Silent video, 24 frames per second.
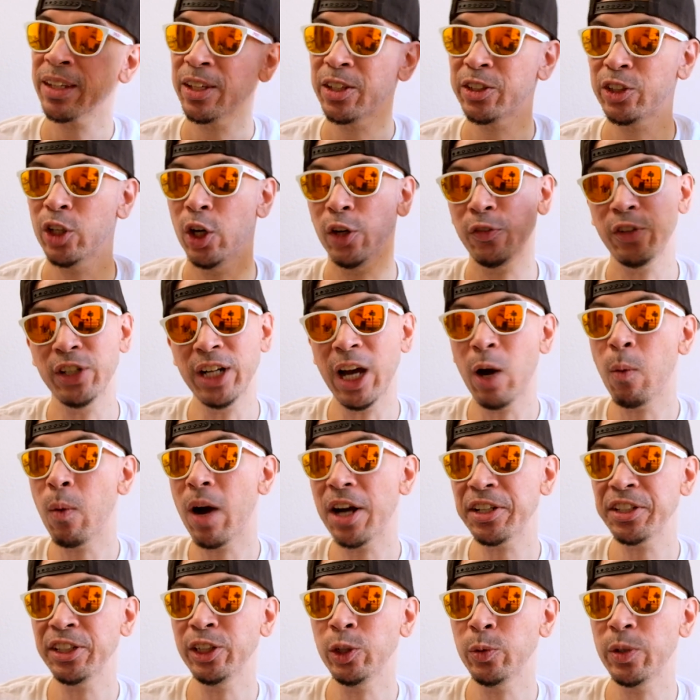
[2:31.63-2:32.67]
So if you're not
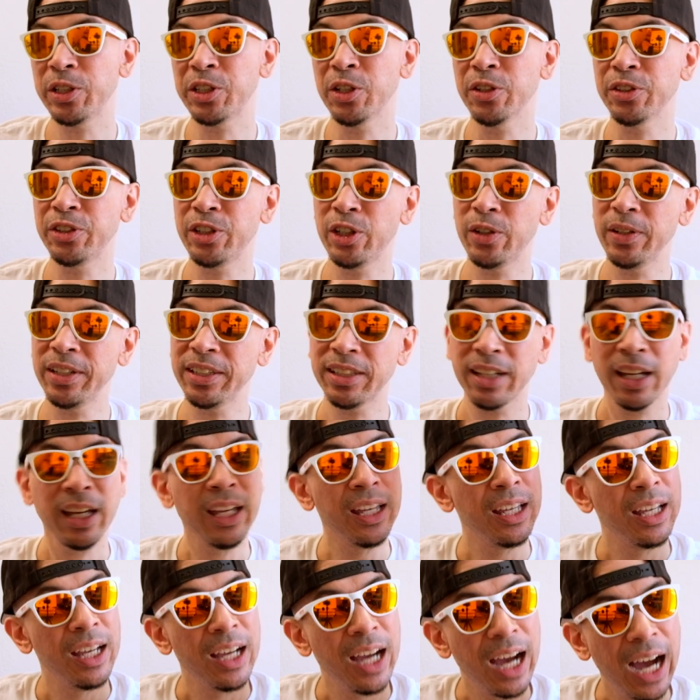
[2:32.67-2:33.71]
watching the original series,
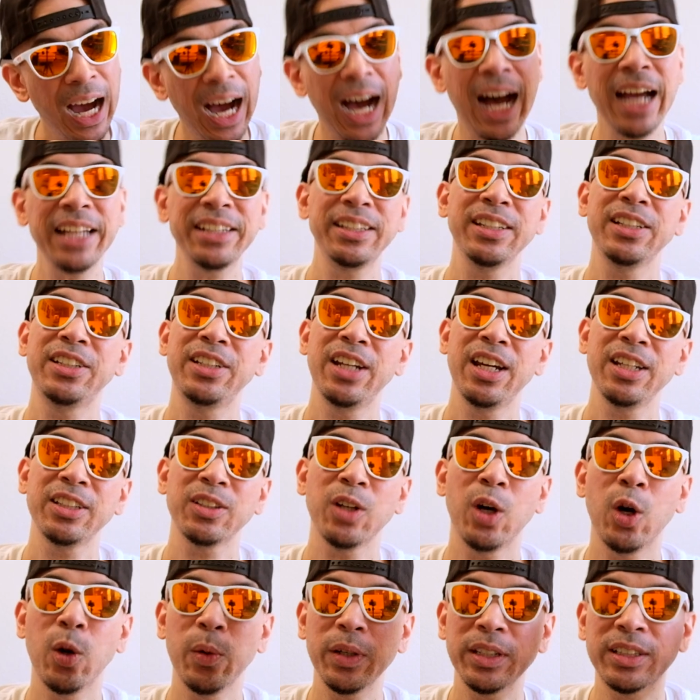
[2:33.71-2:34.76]
I suggest
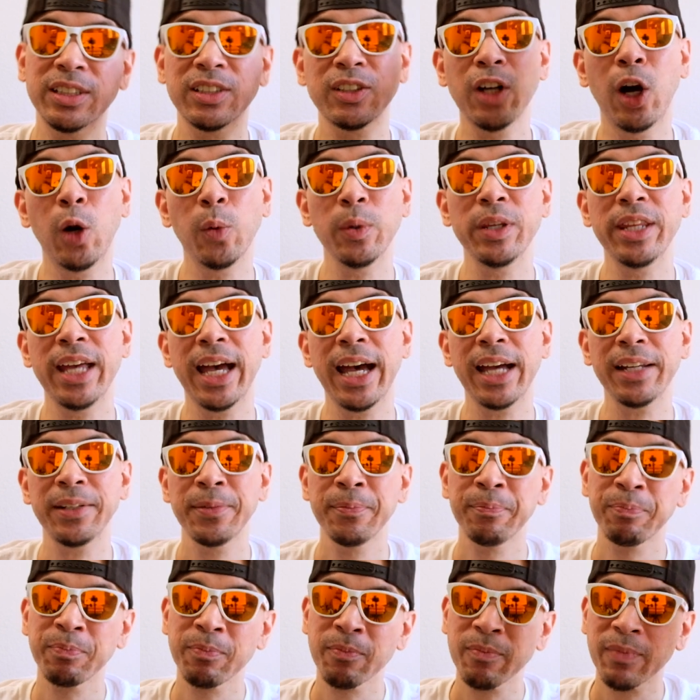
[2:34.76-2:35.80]
always start with that.